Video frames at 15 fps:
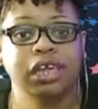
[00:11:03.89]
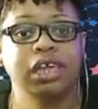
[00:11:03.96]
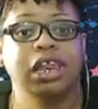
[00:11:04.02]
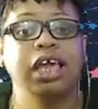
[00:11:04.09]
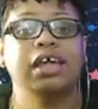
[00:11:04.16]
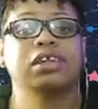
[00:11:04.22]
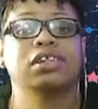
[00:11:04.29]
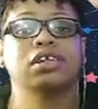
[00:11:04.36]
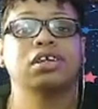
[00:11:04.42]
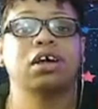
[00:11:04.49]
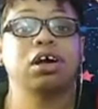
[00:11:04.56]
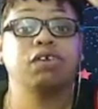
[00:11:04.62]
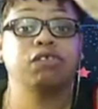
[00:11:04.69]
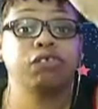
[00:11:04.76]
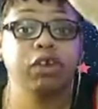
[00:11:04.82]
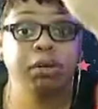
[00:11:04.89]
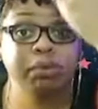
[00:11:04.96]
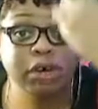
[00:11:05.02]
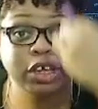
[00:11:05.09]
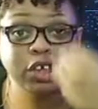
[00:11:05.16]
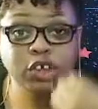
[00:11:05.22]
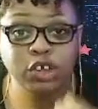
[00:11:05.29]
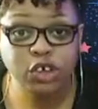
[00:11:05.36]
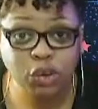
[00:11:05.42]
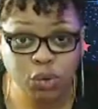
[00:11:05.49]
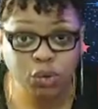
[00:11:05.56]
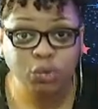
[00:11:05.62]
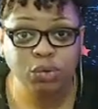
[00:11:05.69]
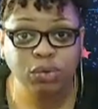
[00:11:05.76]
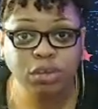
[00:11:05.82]
It has to come from
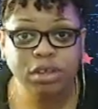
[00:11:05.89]
you.